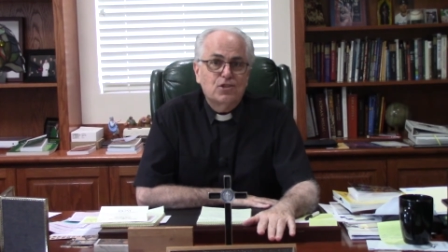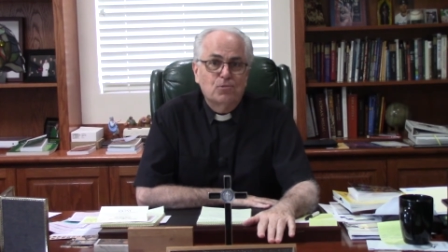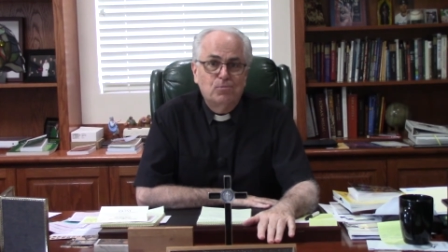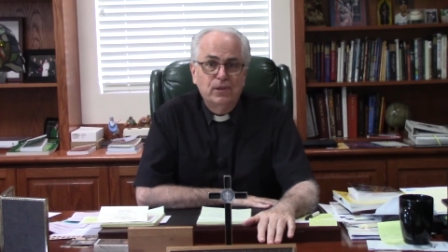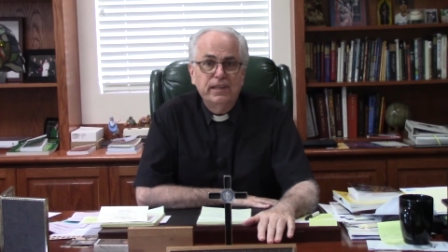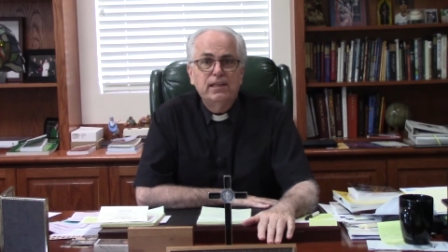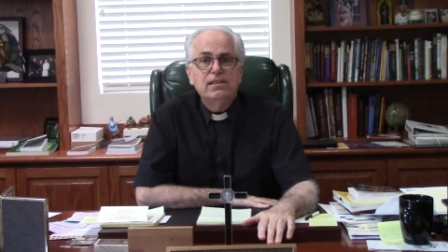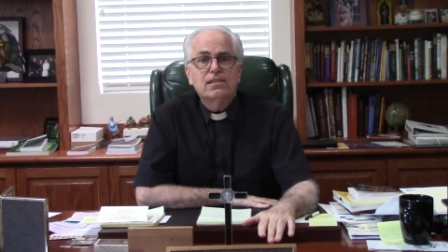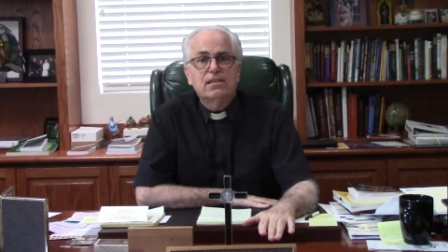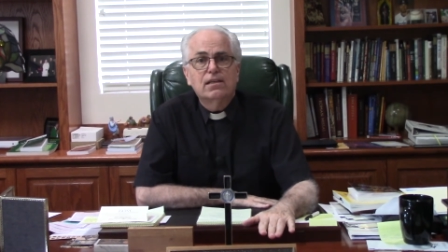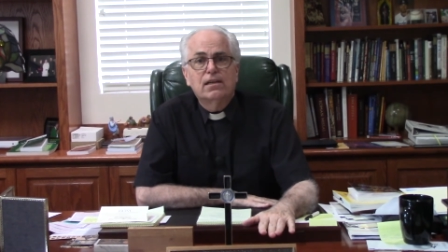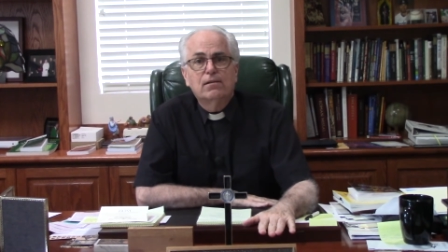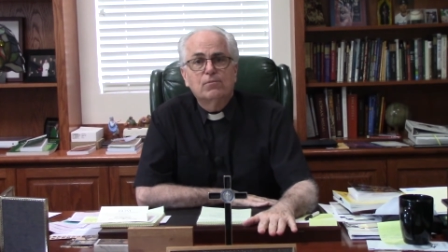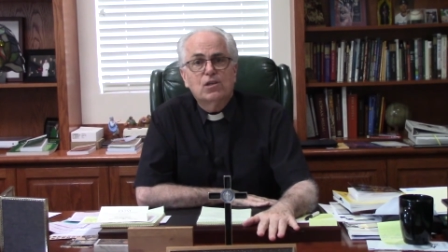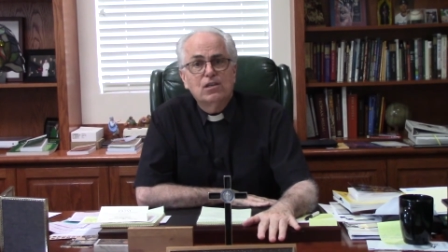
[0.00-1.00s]
So please
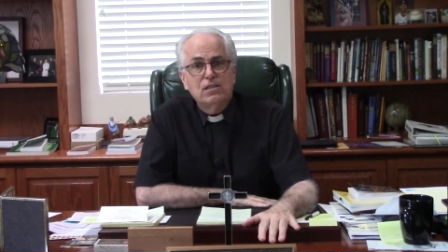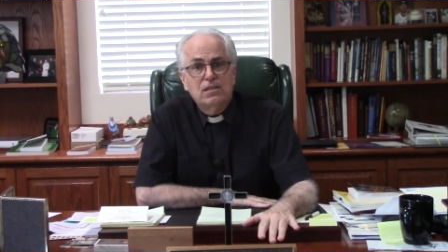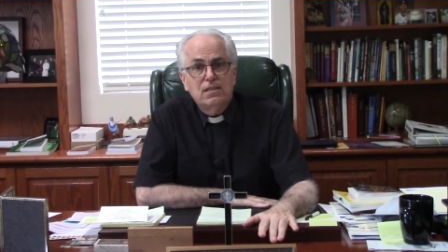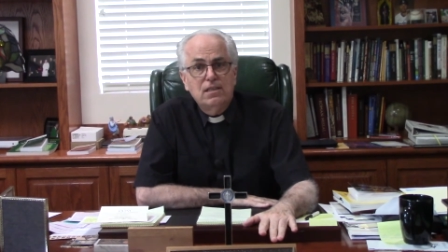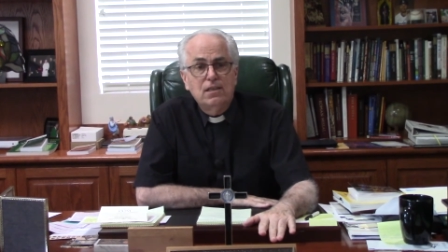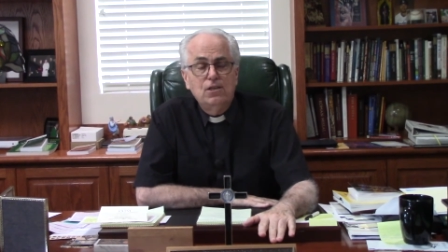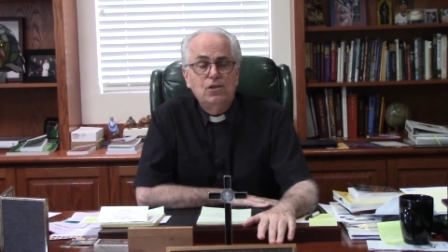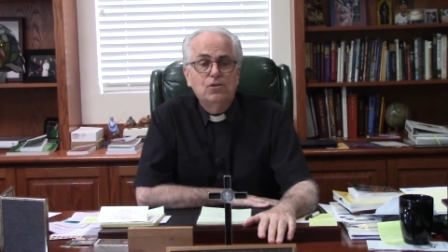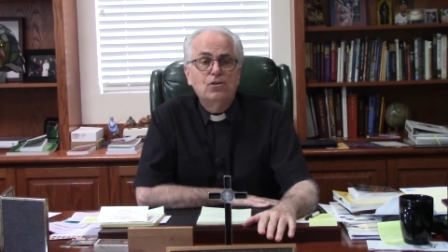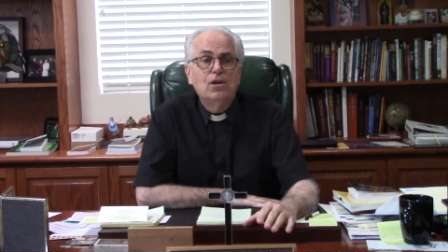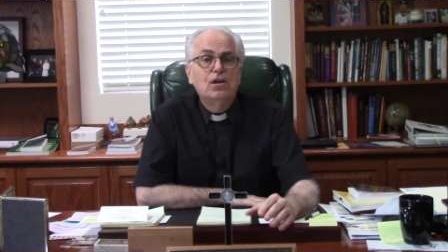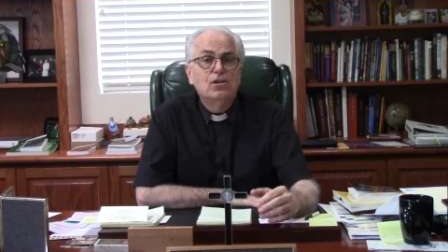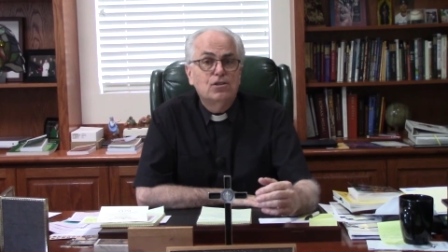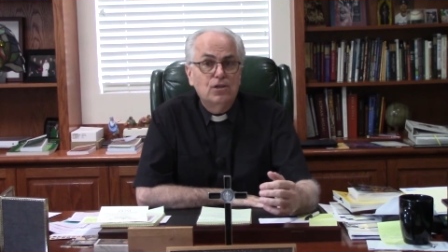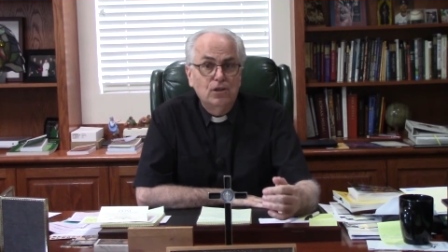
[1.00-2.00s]
um, continue
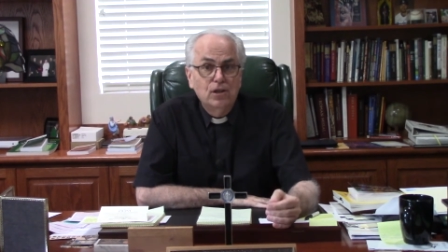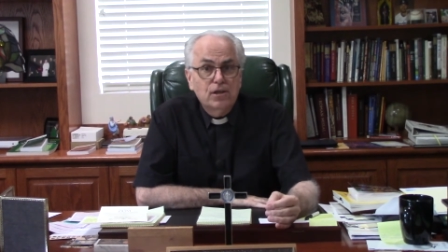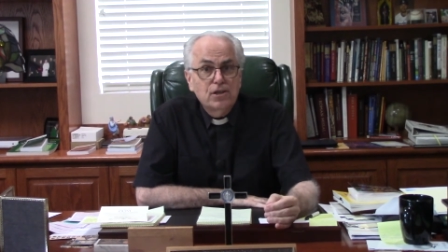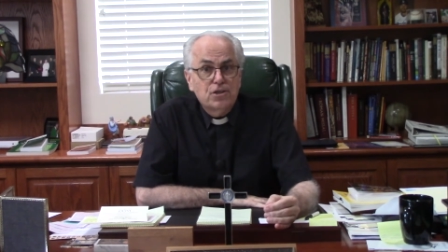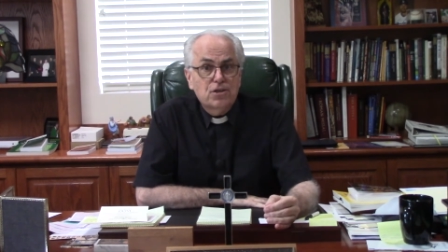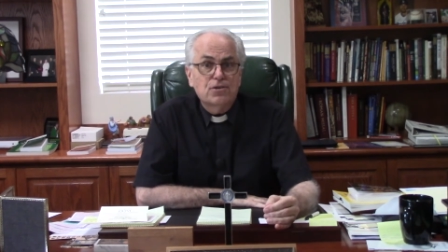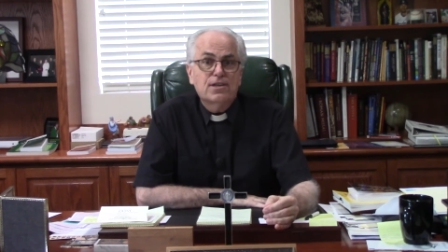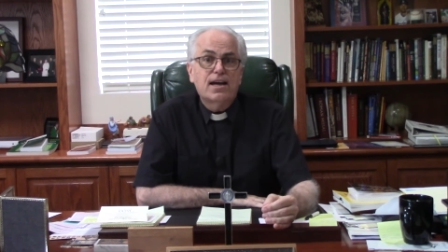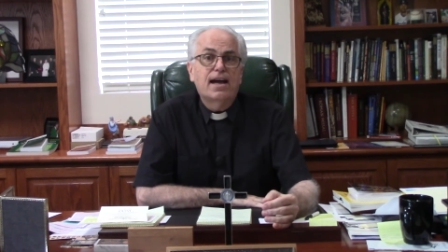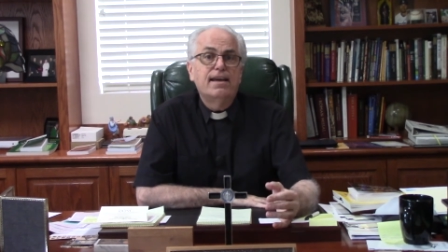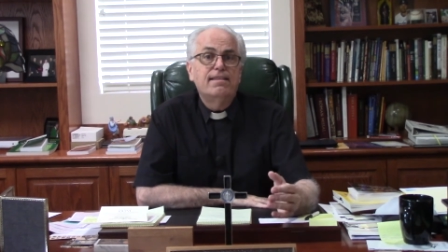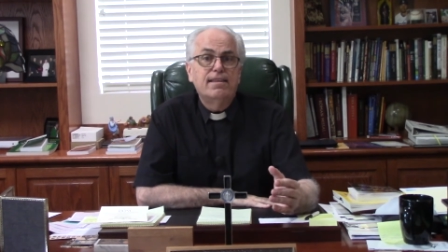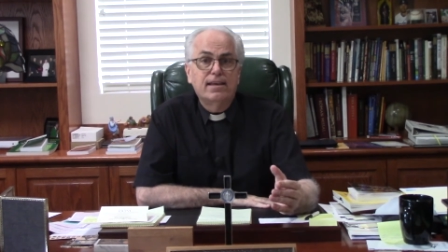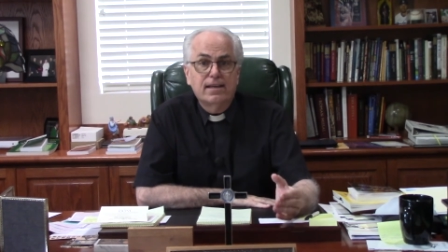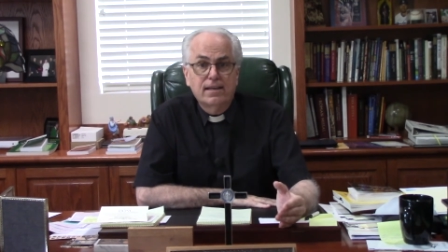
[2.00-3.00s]
to look at your
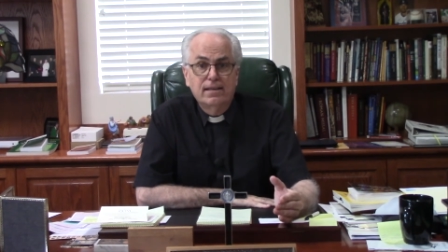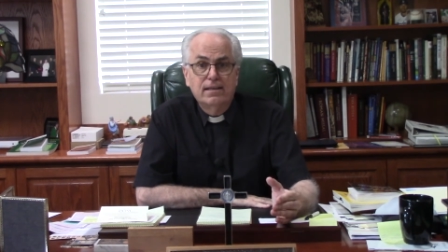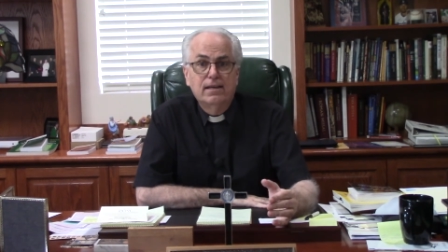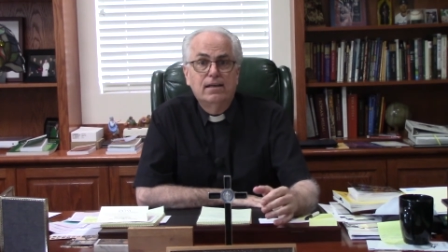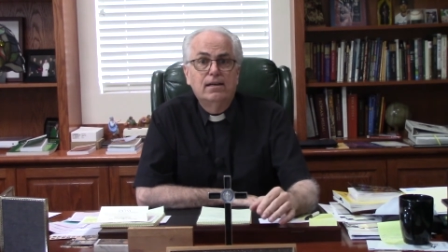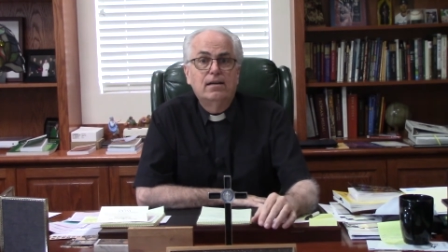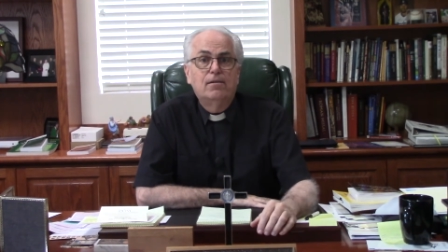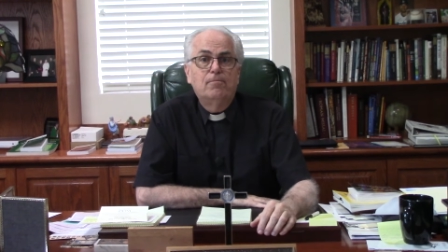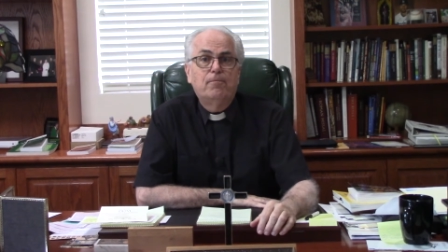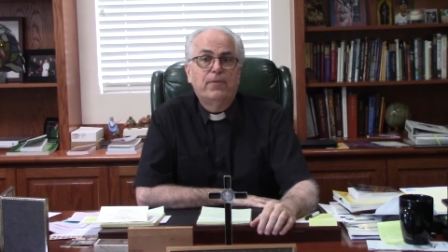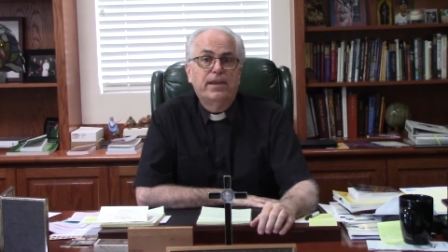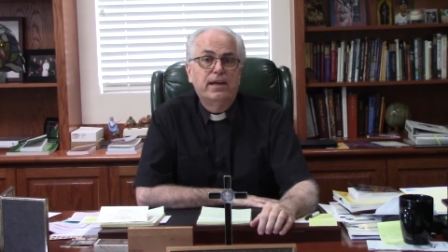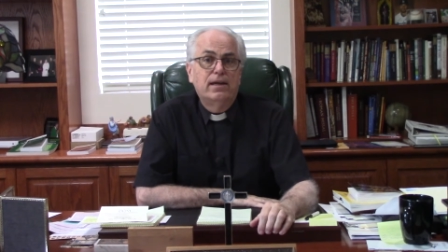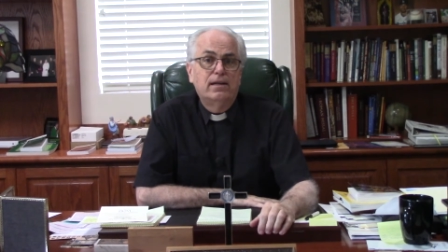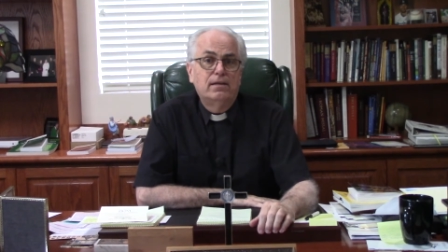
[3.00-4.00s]
tithing um,
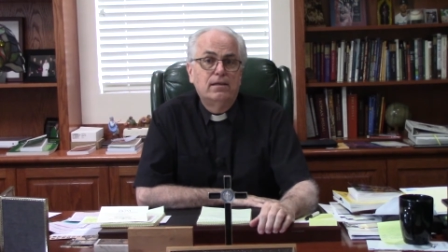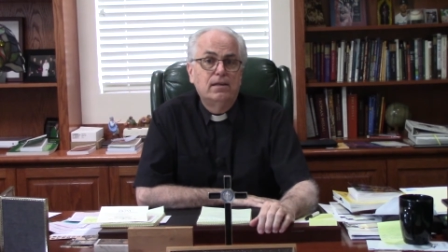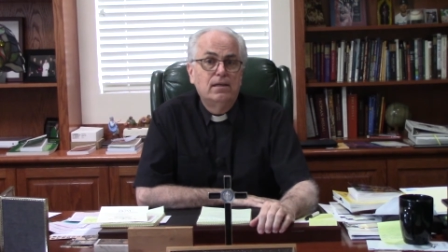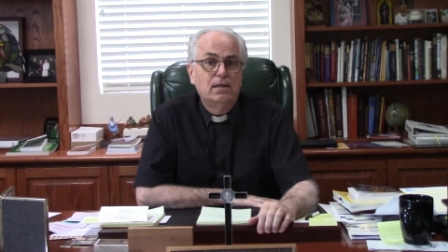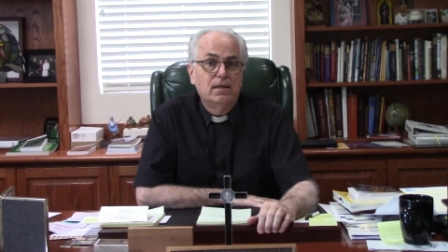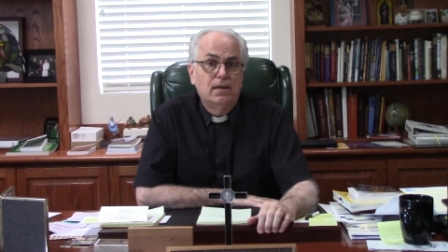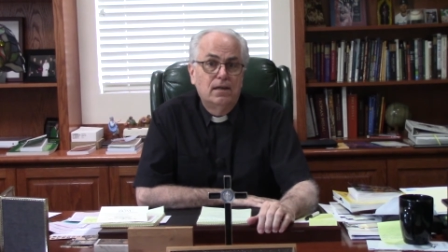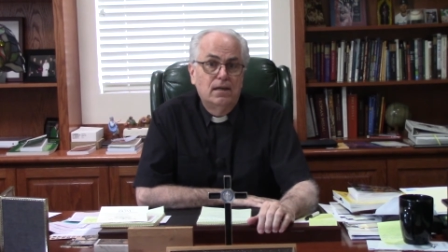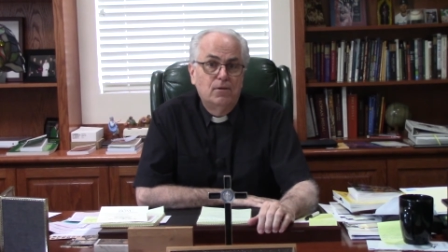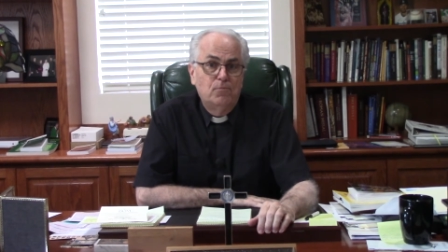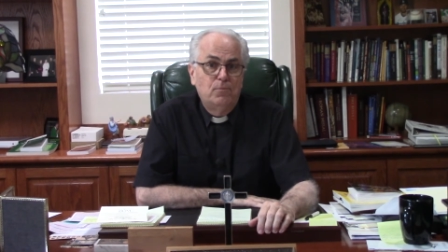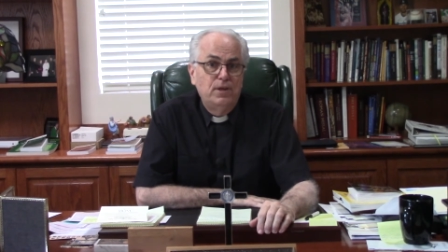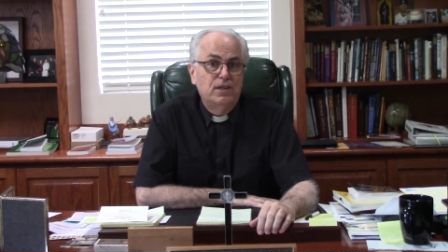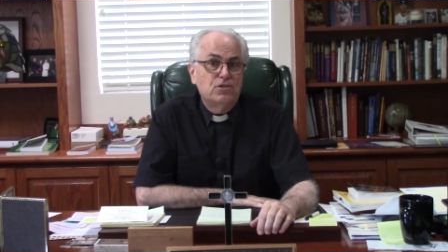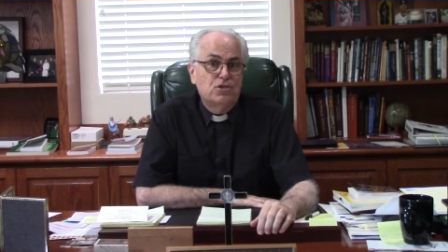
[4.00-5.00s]
and um,
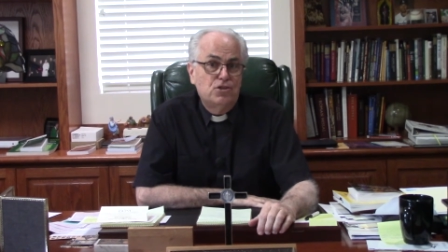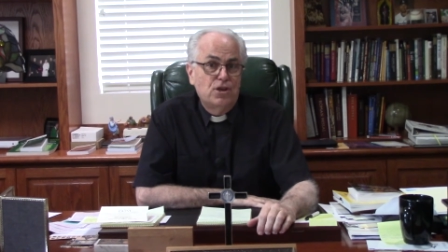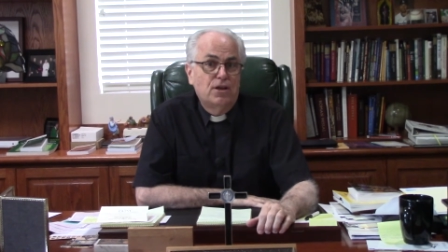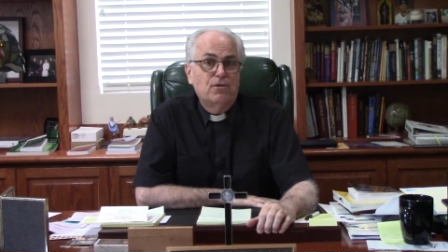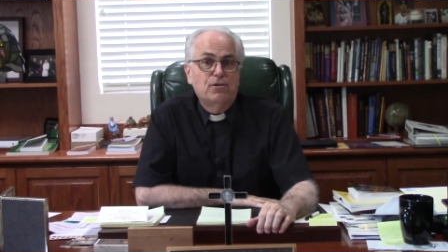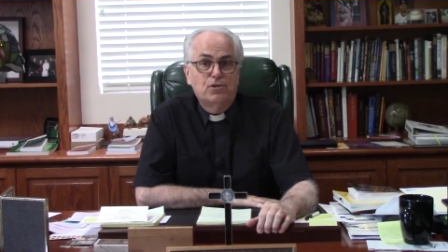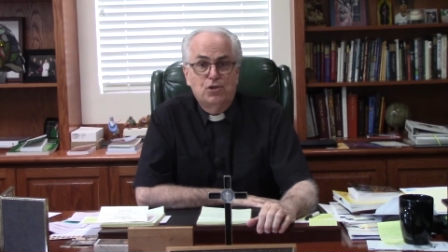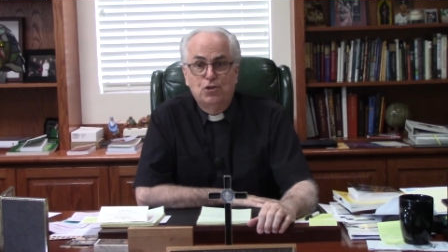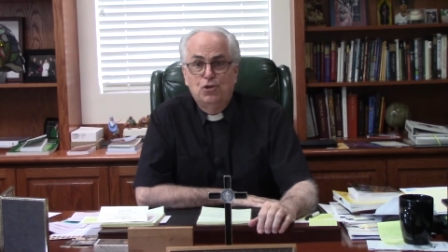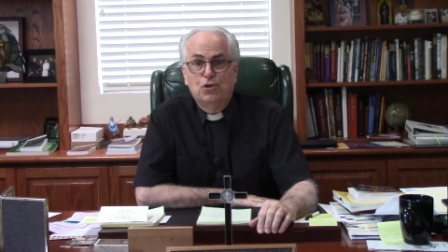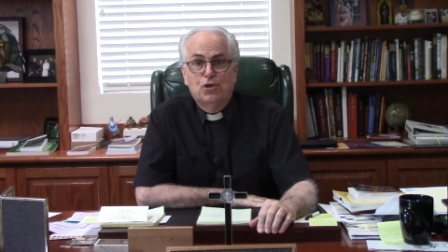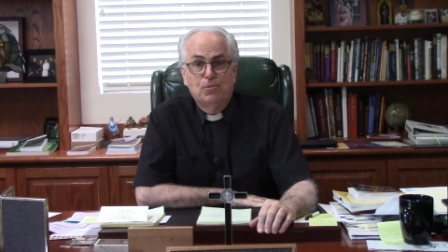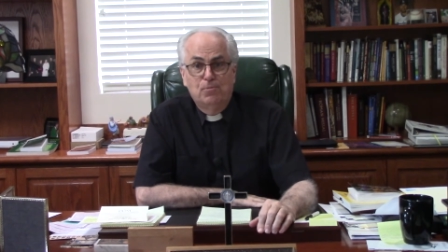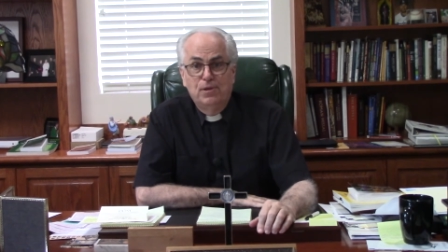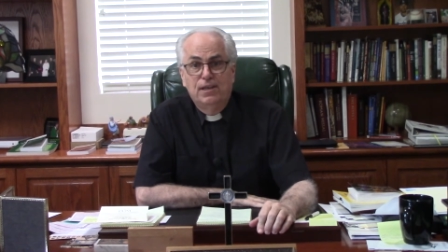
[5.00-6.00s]
be as generous as you
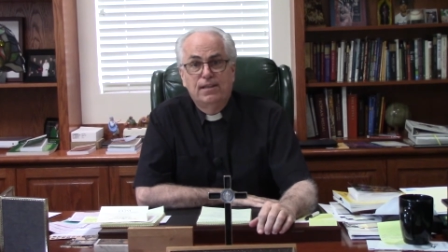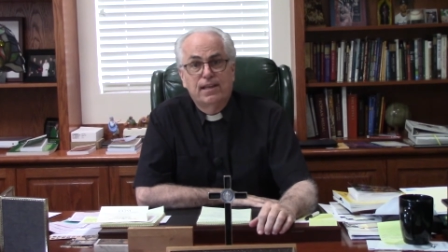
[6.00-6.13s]
can be.